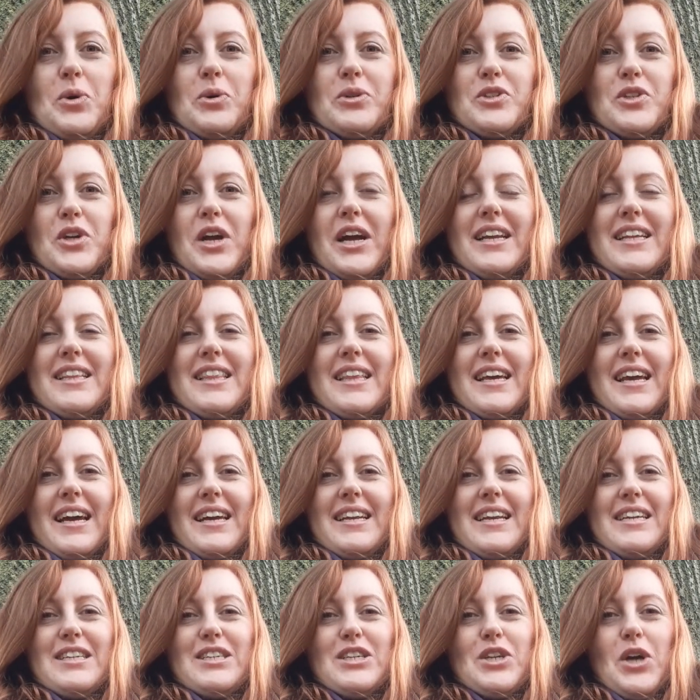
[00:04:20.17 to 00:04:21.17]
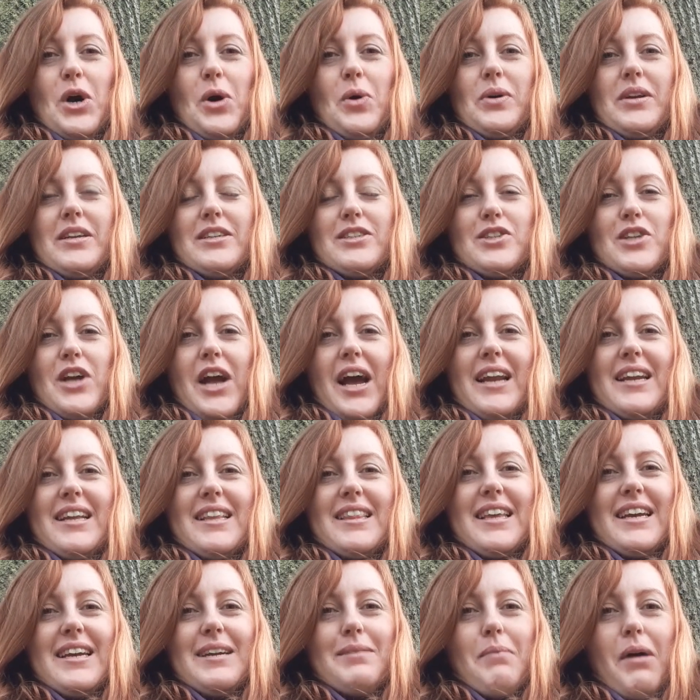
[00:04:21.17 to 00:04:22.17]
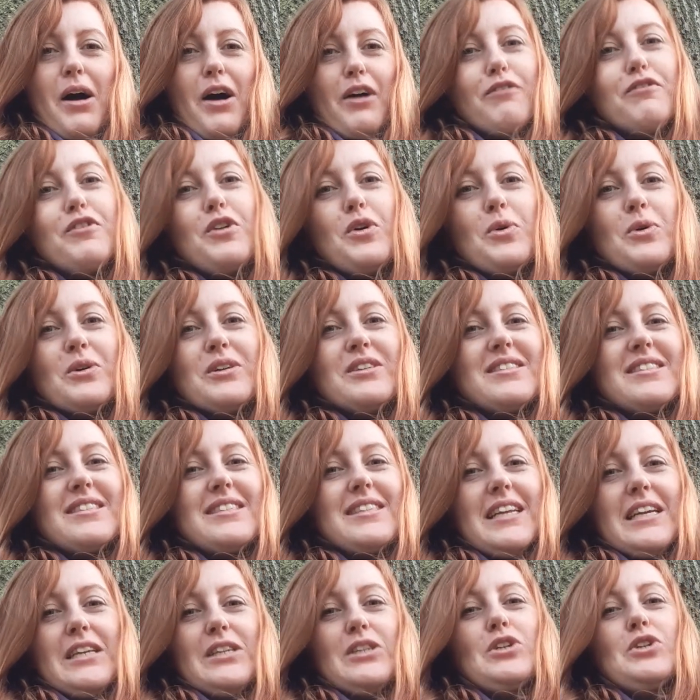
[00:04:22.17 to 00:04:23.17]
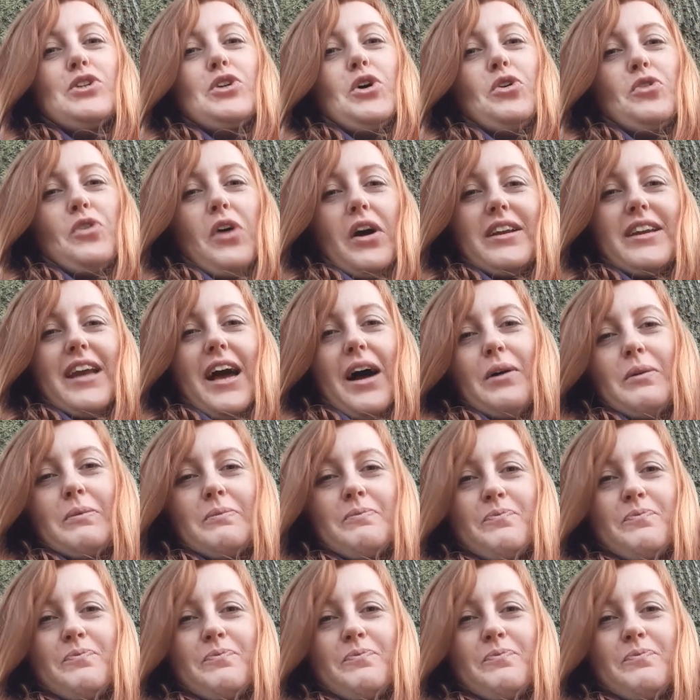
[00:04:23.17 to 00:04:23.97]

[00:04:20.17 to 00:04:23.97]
Is there anything I need to know, and is there anything my viewers need to know right now?